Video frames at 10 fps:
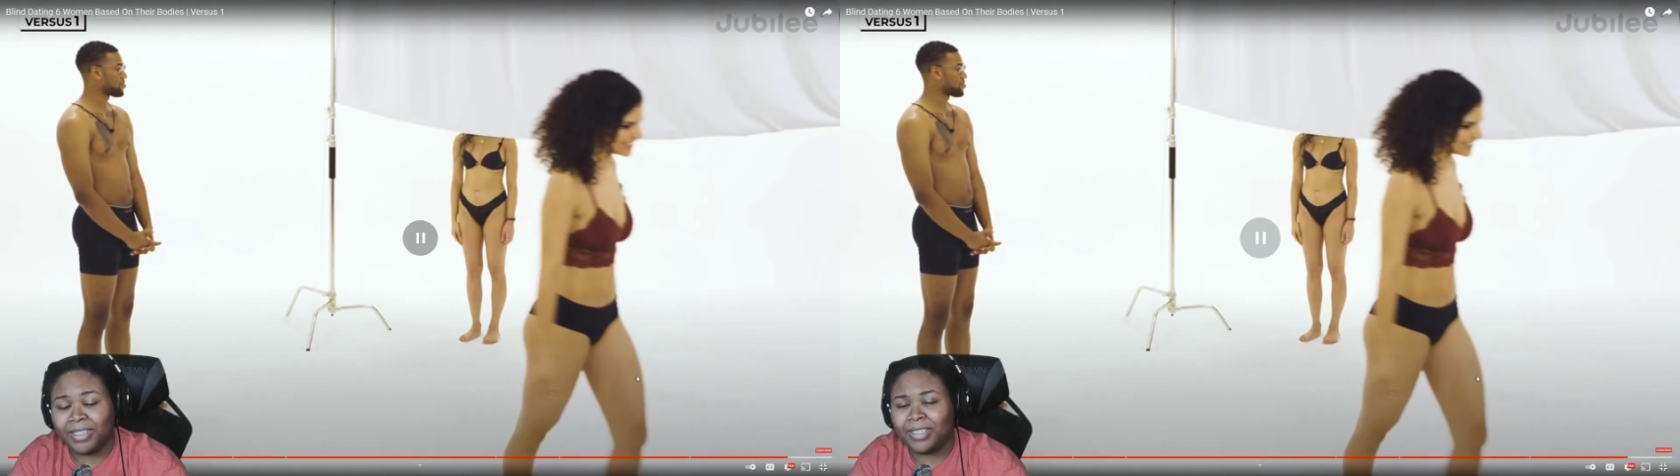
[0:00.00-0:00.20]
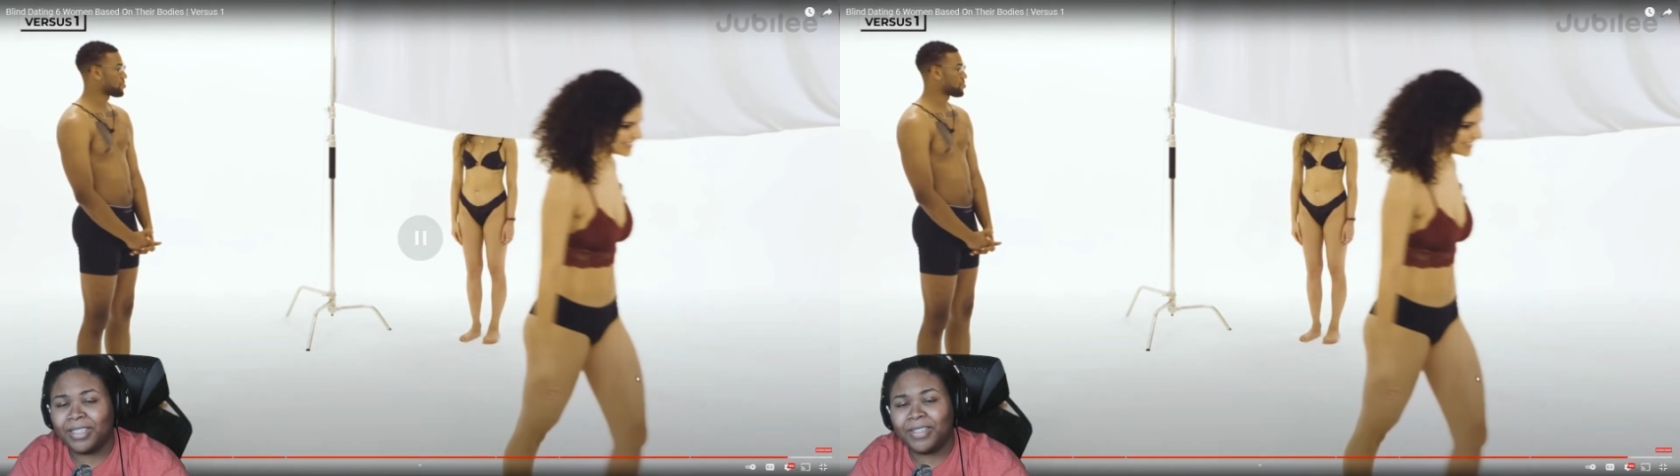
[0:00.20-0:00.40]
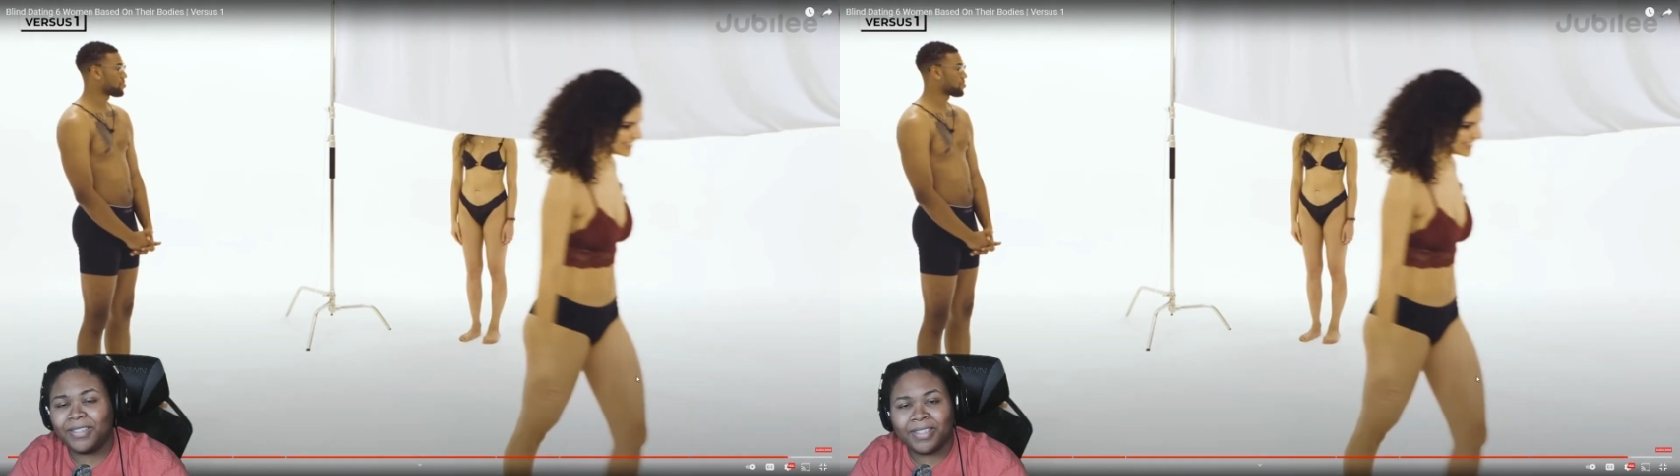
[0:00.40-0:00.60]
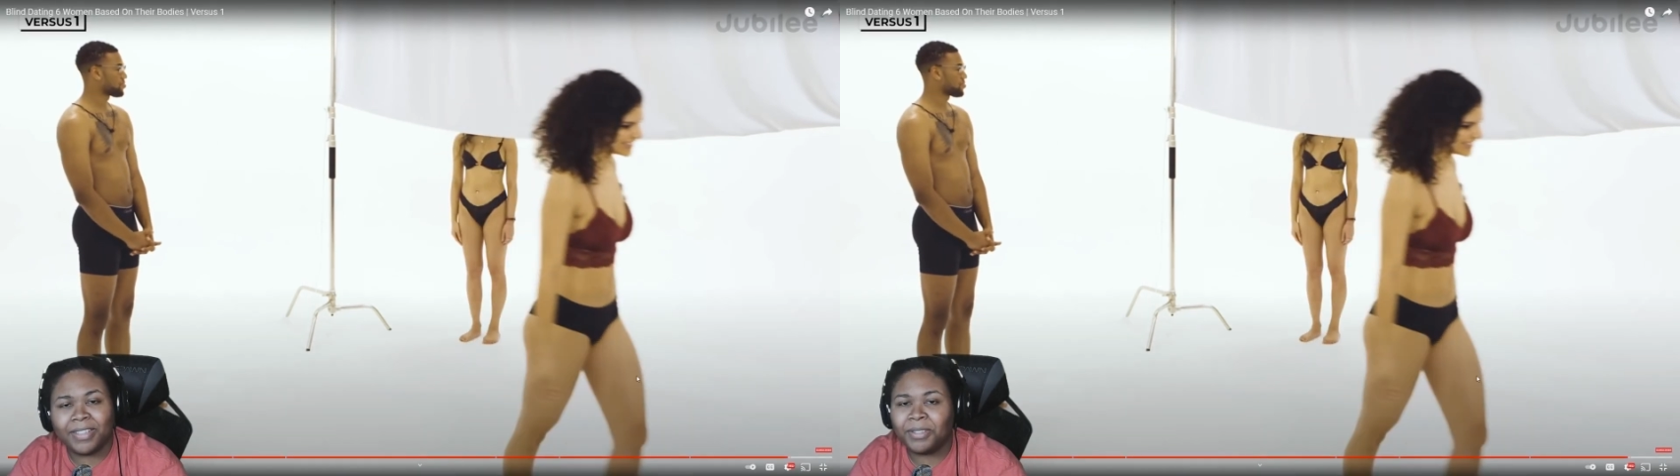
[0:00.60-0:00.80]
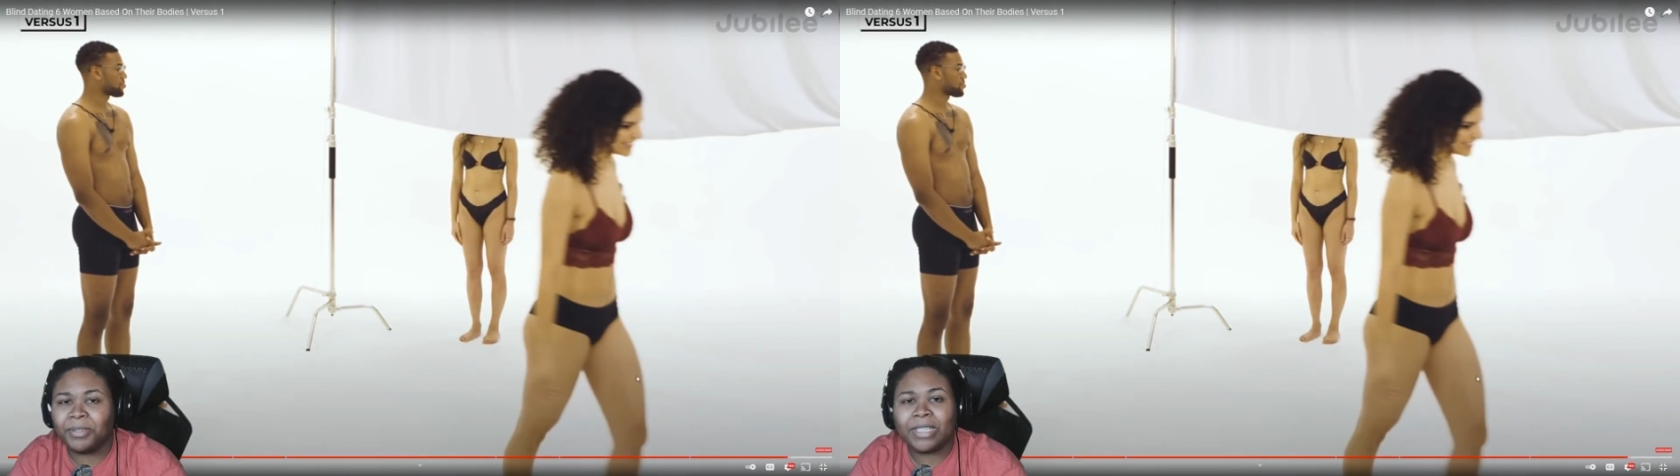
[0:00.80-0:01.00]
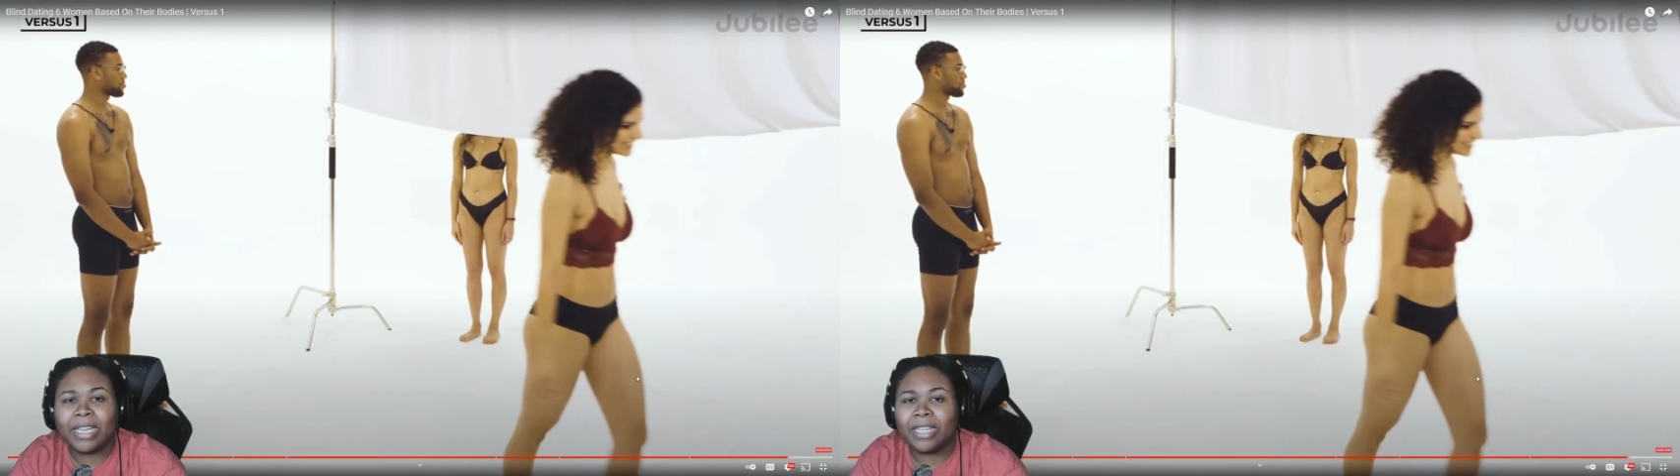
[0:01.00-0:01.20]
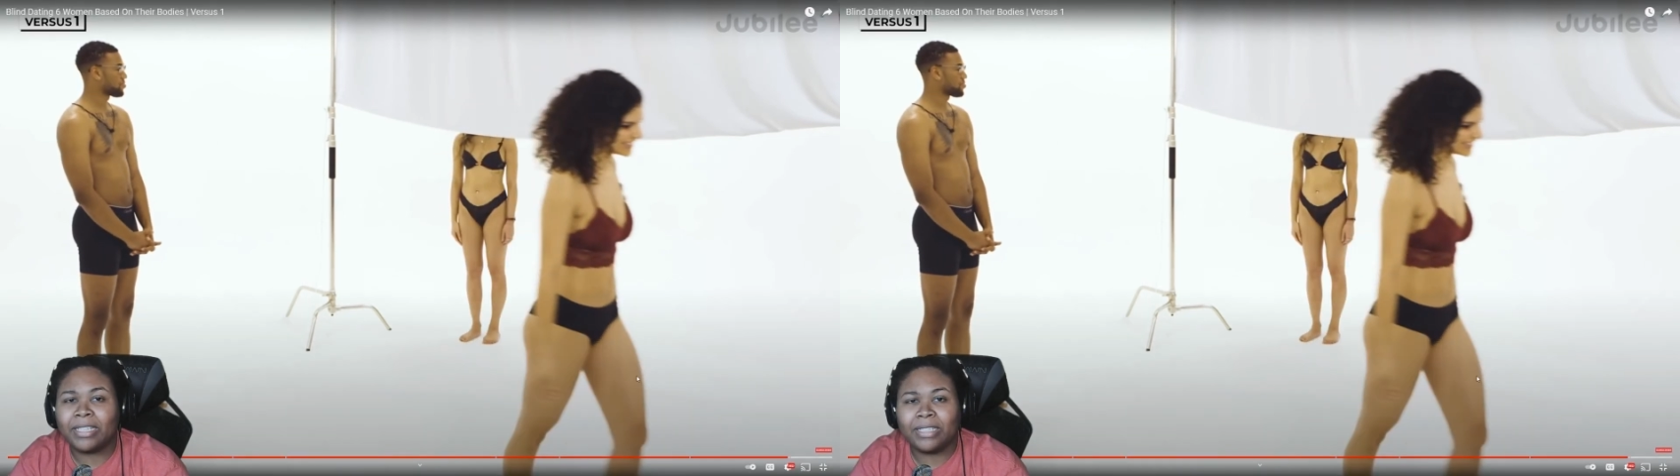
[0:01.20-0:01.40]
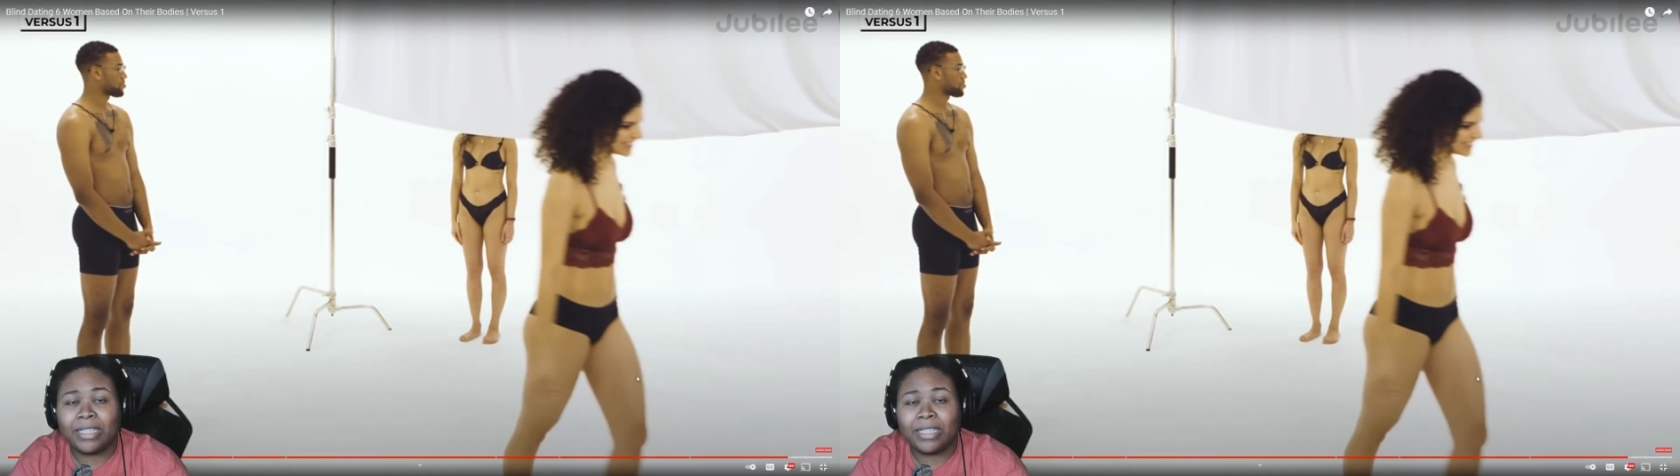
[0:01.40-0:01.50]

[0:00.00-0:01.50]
She don't seem too shy